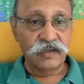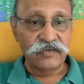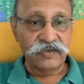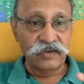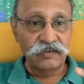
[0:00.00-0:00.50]

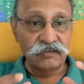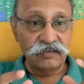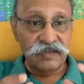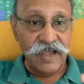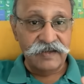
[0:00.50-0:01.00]
So
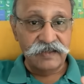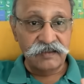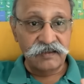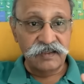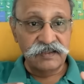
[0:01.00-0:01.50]

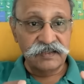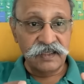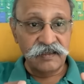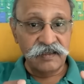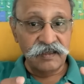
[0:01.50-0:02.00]
that is a
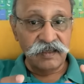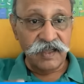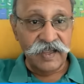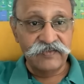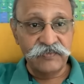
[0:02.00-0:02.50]

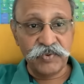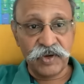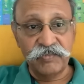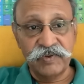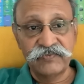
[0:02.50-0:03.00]
live
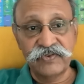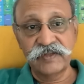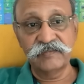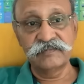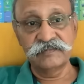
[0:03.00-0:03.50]
problem for
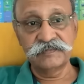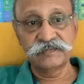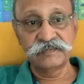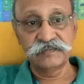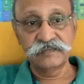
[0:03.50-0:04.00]
them.
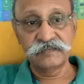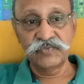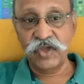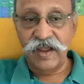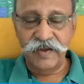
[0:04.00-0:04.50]

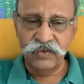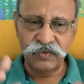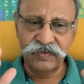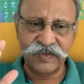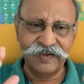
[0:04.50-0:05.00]
So I
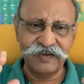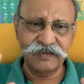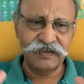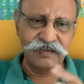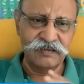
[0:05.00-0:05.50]
don't think
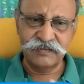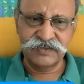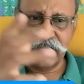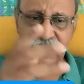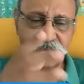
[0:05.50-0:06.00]

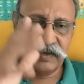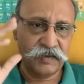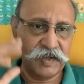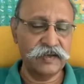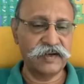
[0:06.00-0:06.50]
China will
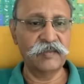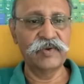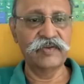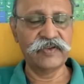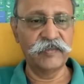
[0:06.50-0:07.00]
take the
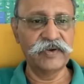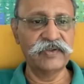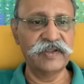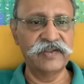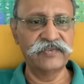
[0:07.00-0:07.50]
trouble of coming to
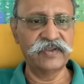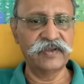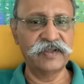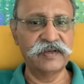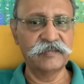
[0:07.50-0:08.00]
the LAC
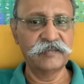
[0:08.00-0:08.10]
again.